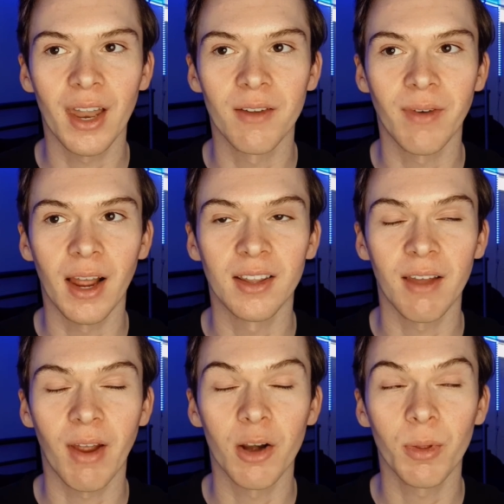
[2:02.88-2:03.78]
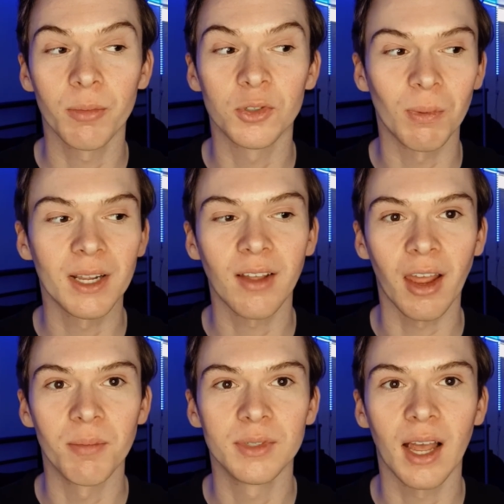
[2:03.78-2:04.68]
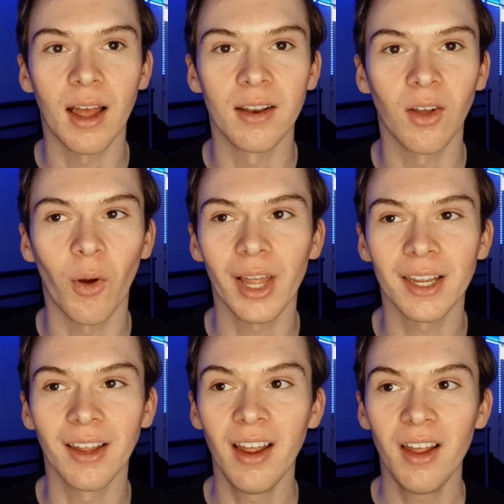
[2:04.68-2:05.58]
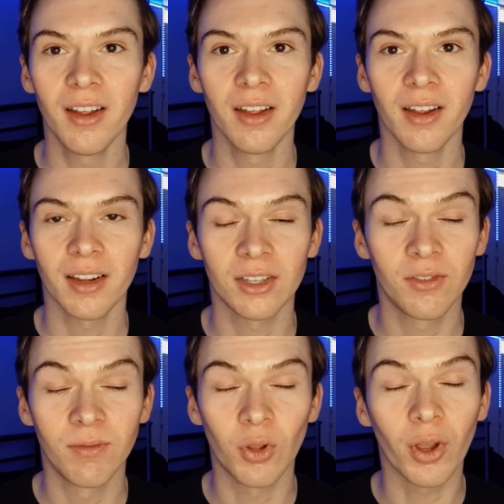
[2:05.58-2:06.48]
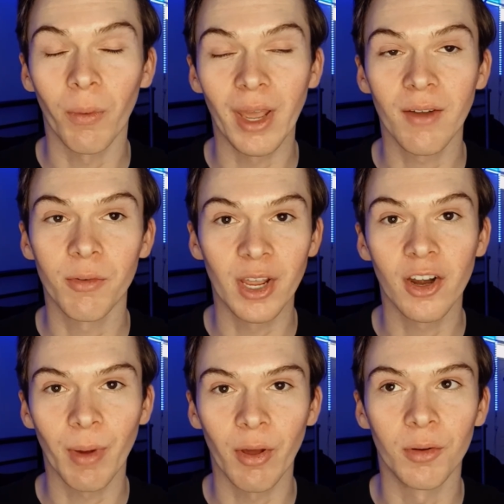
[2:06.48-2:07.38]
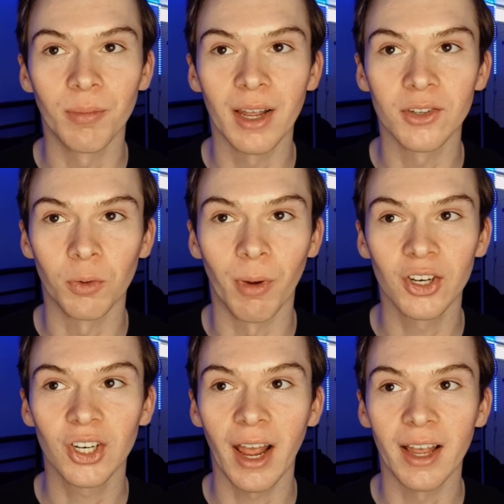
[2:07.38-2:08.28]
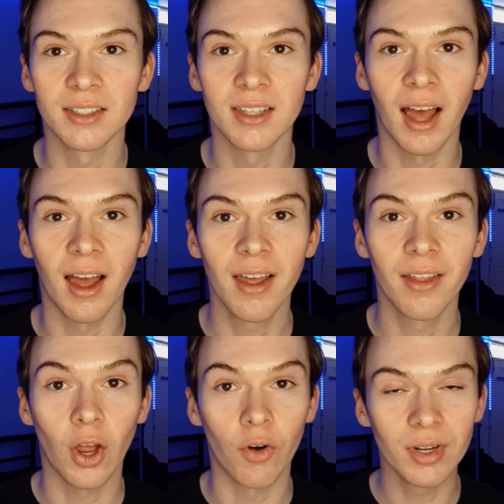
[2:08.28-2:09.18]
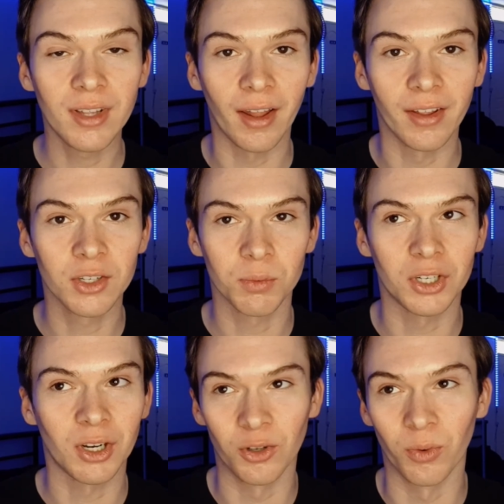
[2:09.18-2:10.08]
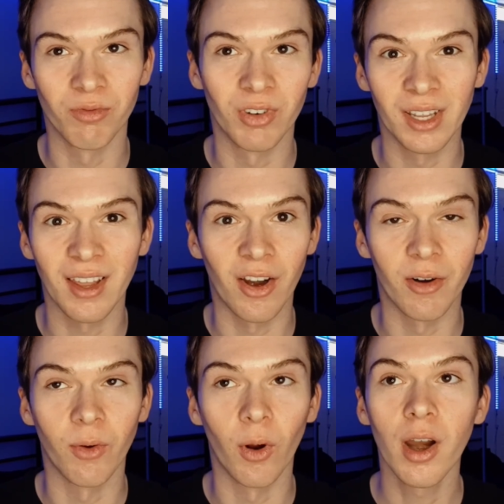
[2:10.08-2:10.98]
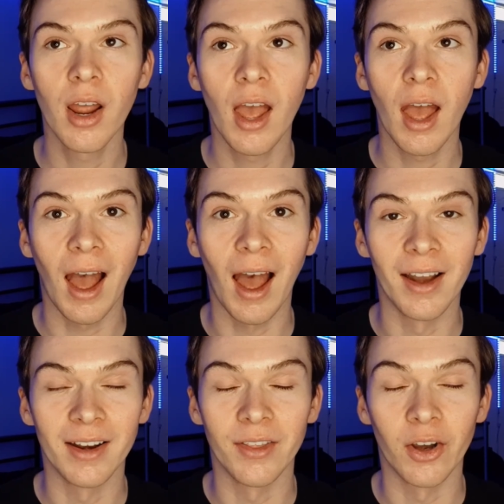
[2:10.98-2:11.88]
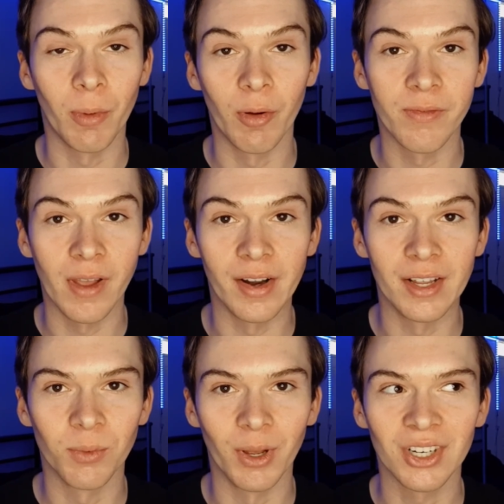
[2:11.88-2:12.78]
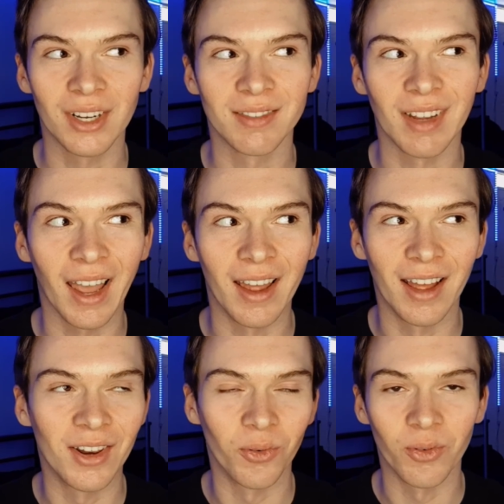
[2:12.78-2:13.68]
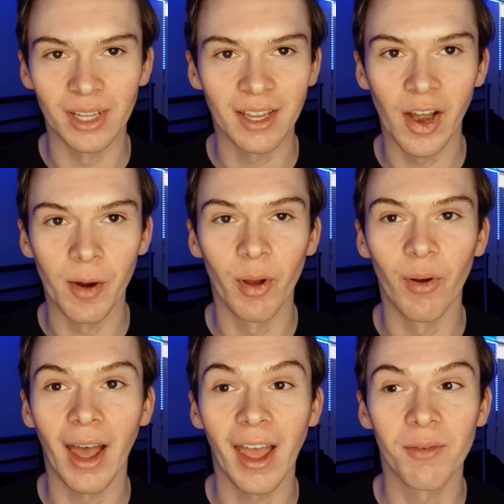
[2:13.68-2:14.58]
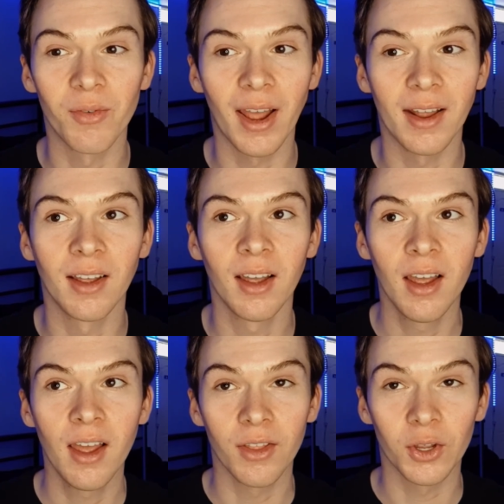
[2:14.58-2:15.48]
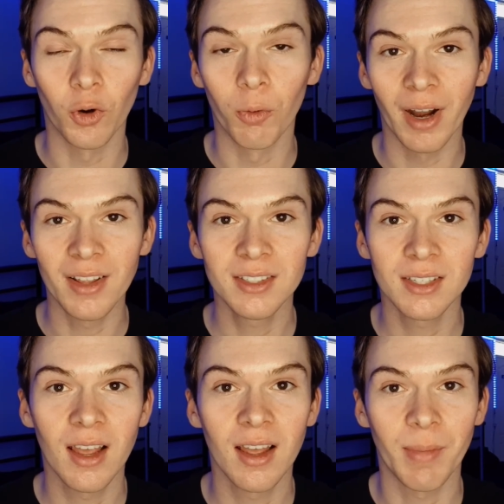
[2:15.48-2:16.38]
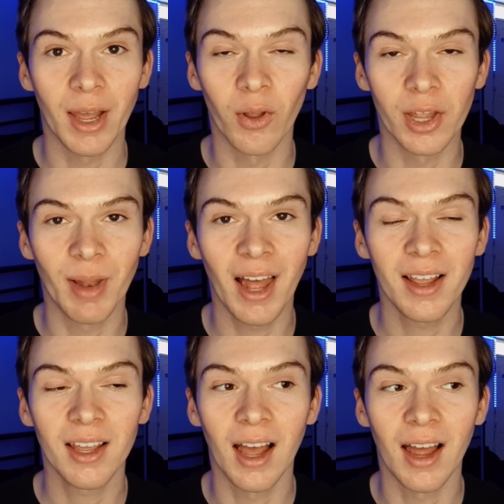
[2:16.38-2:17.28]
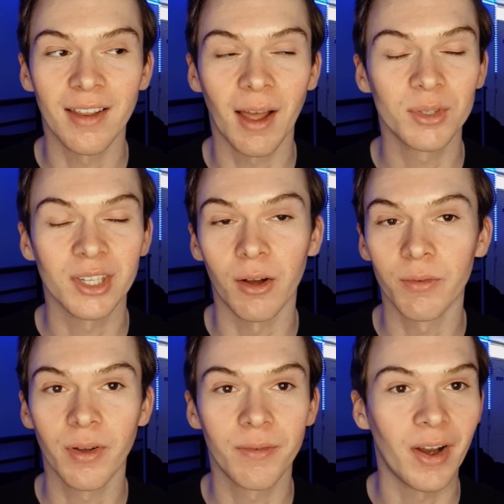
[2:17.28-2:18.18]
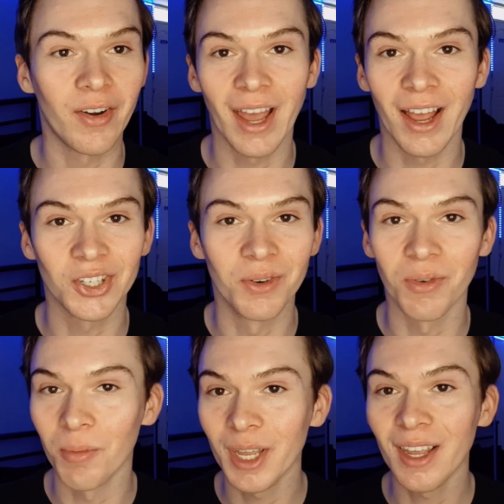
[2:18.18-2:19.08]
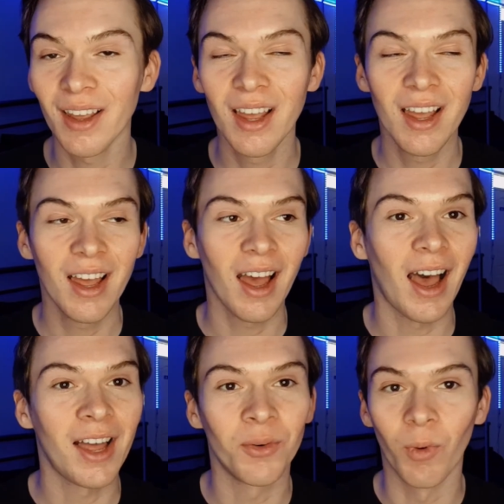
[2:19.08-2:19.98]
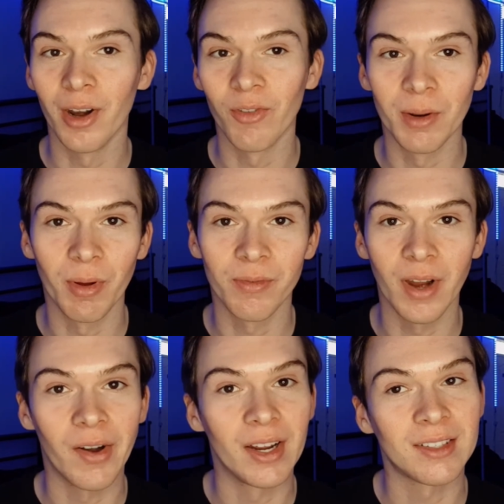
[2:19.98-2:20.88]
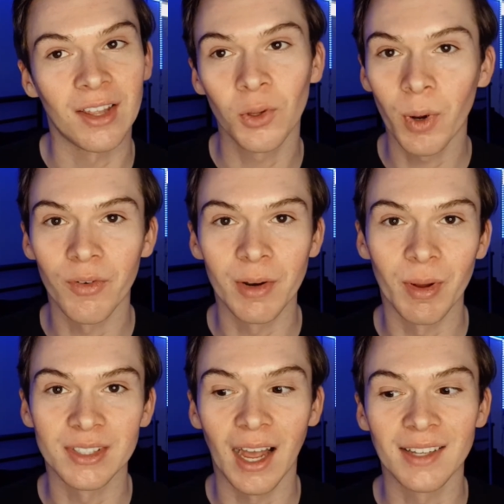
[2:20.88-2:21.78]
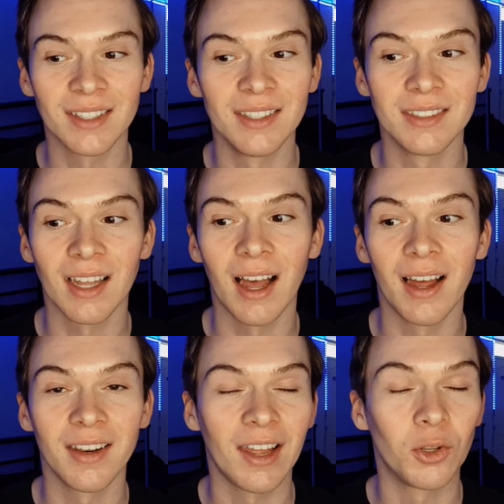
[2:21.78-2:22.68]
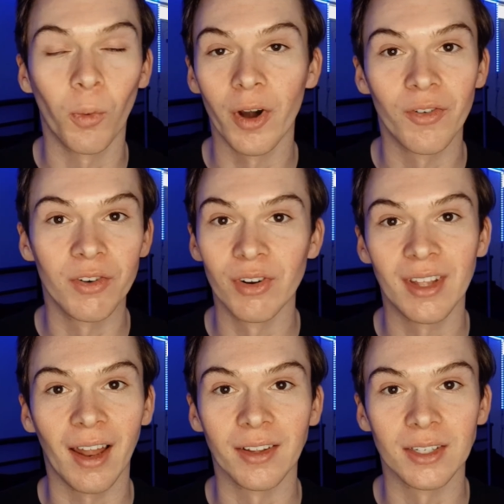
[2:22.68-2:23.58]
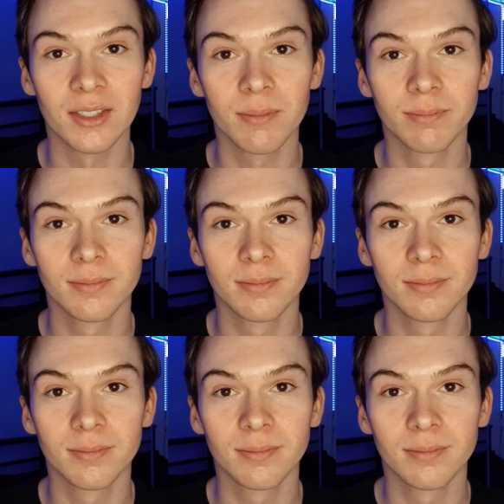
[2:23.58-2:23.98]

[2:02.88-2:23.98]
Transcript: than the fact that I've heard about them so many times, and all I took away from hearing about them so much is that they are retellings, which I don't really care for, and they're about fairies, which again, I don't really care about. I have read The Cruel Prince by Holly Black, and that was enough fairy action for me. I don't want to read about fairies, I don't want to read about assassins, and I don't want to read retellings.